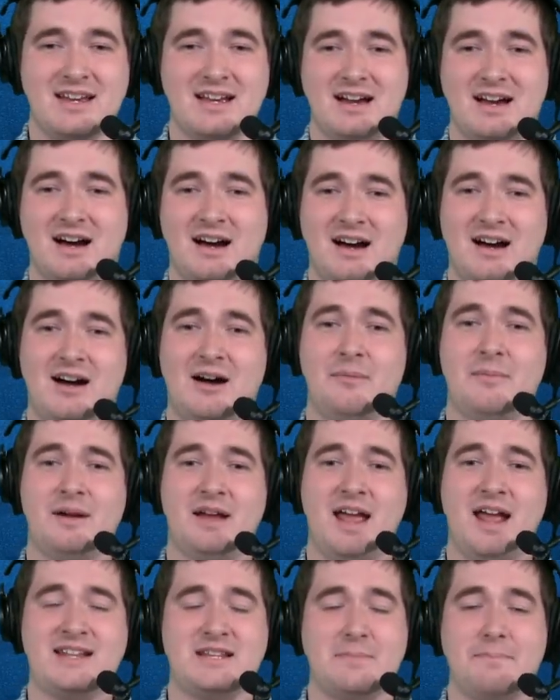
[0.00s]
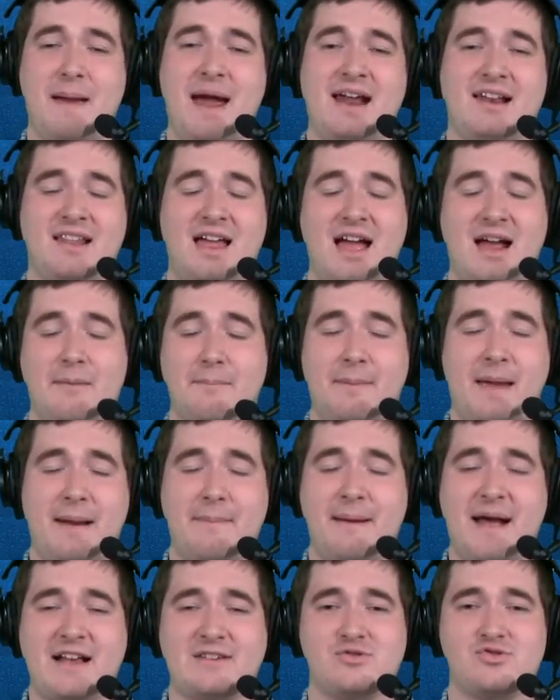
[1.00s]
Um, it's a bad la- bad
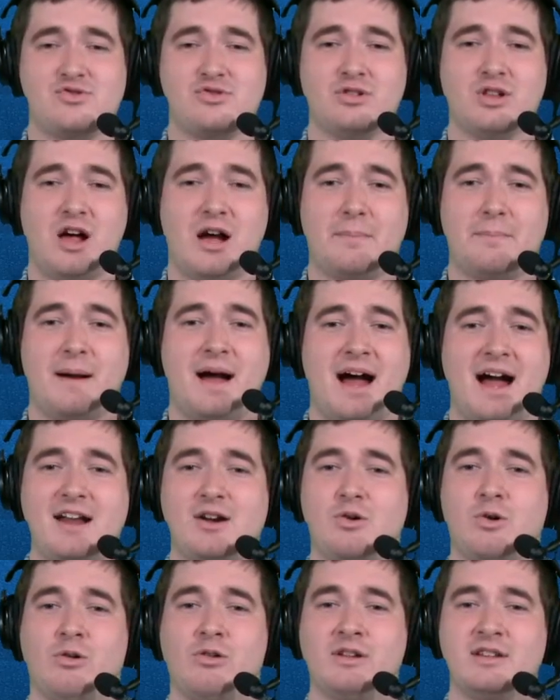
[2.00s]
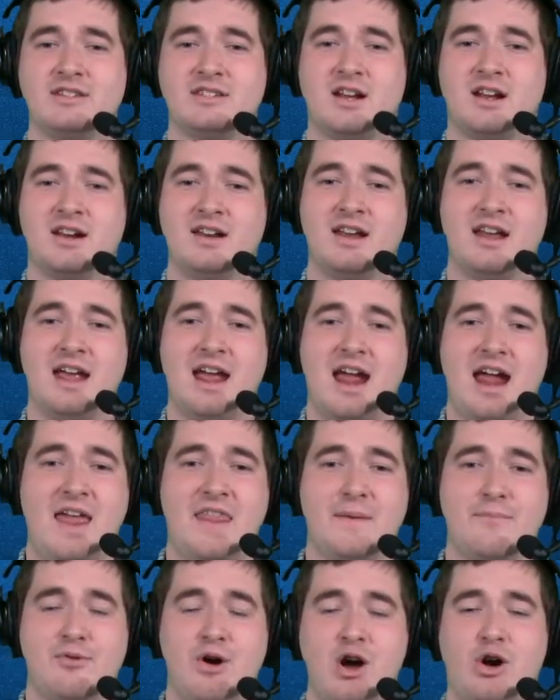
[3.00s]
pass from Drew Lock behind Courtland Sutton, and
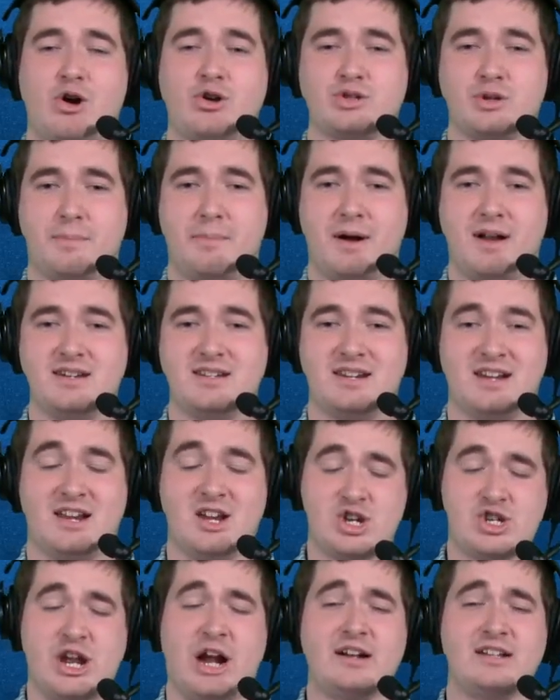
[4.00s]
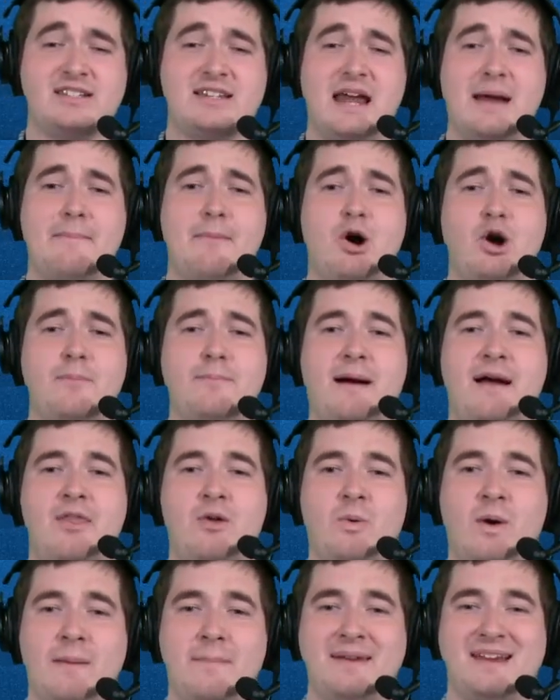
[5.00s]
the Broncos are punting. Shout out to Sam Martin, by the
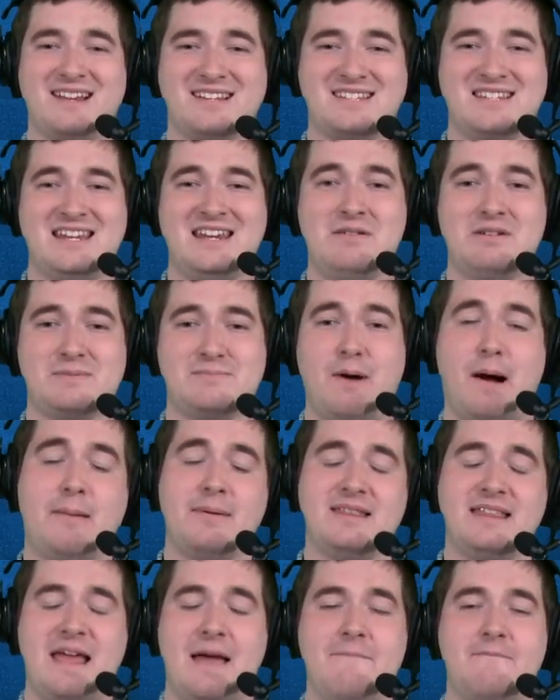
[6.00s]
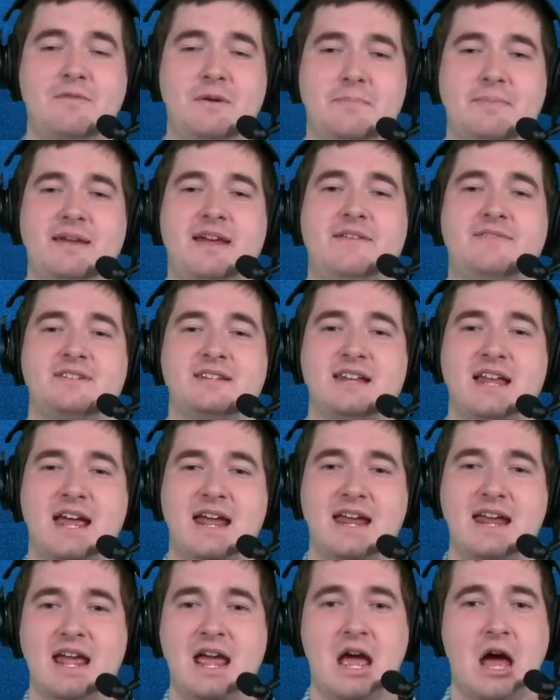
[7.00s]
way, because he was probably the MVP of
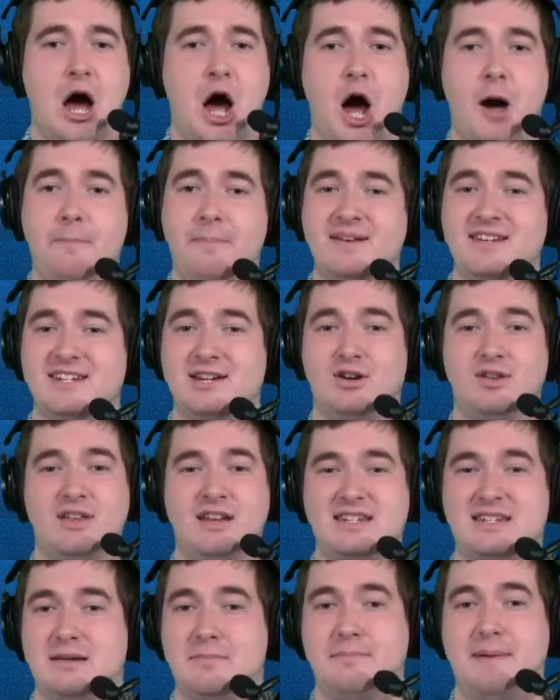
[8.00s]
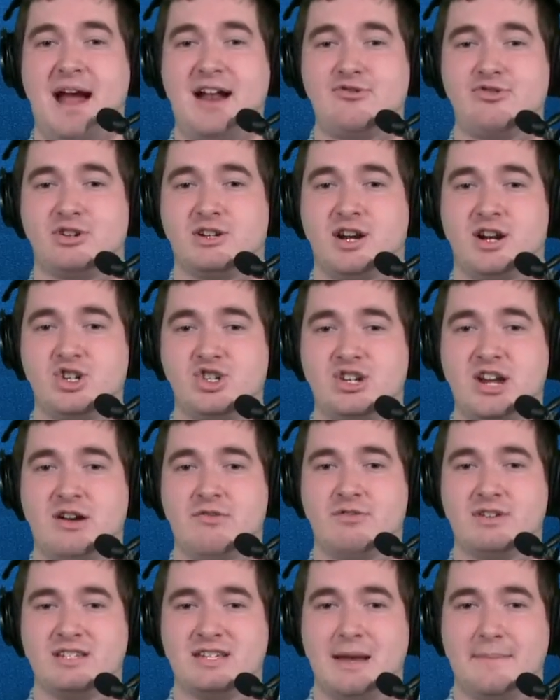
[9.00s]
today up until the Tim Patrick touchdown
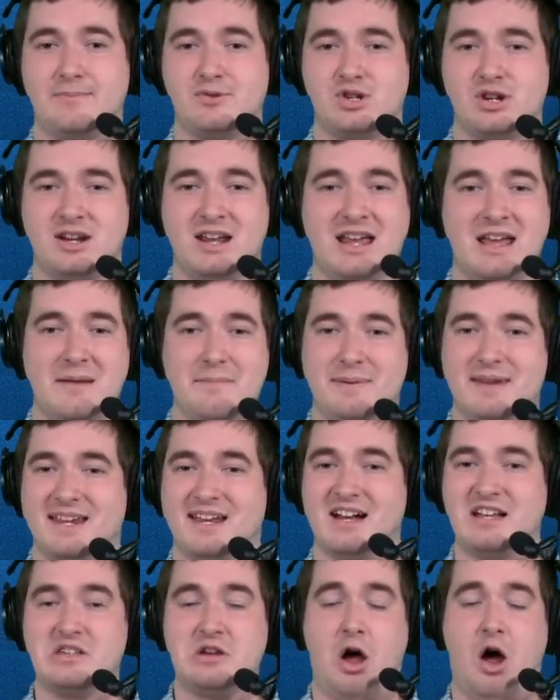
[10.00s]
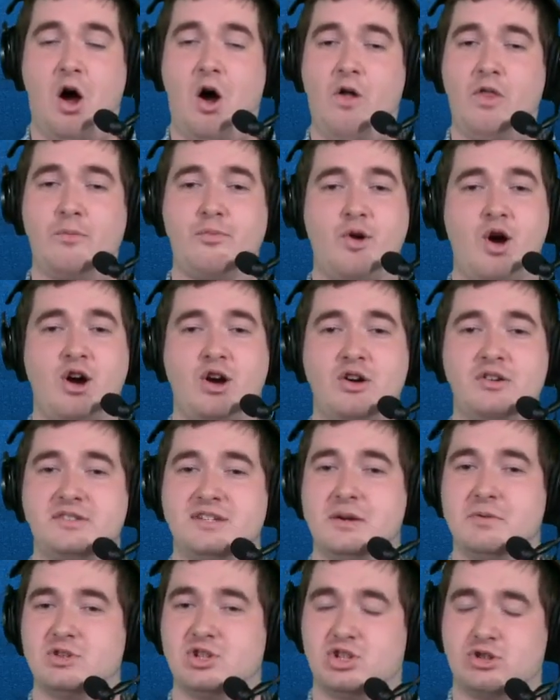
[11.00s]
reception, because all the Broncos
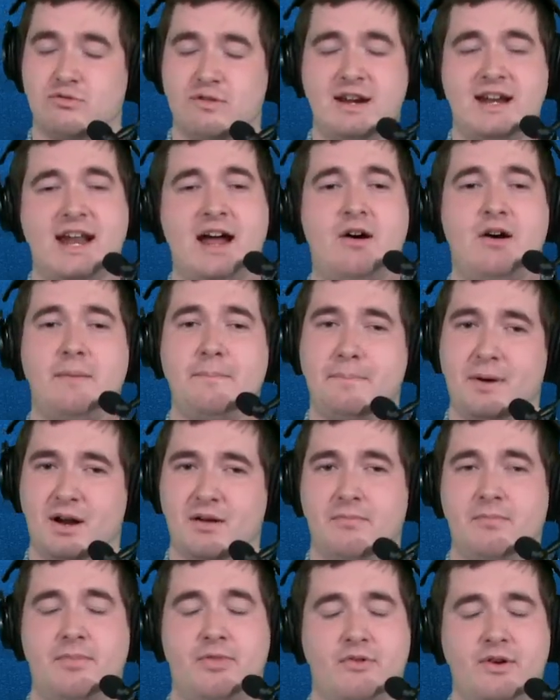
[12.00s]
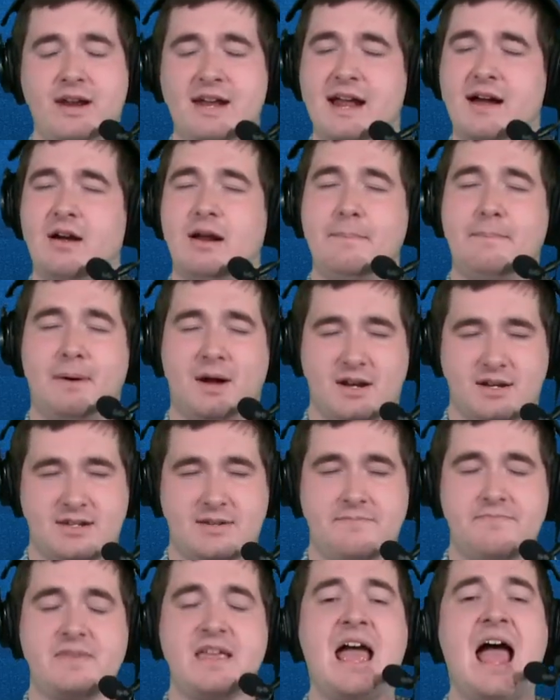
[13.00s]
did was three and out and punt, three and out and punt.
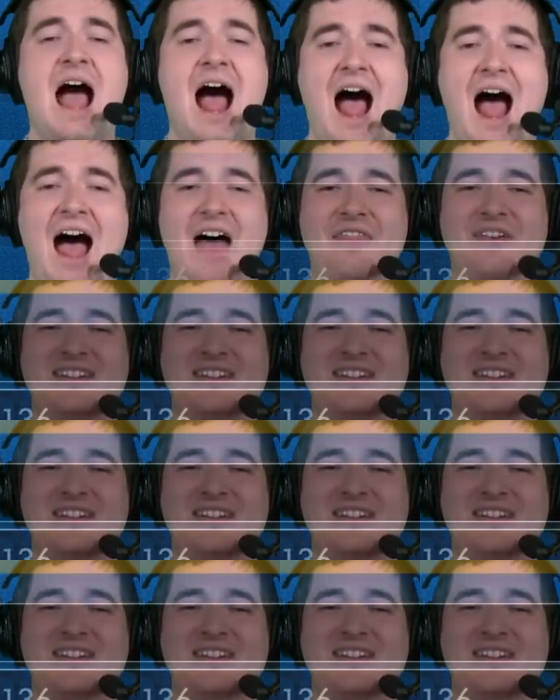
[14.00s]
On the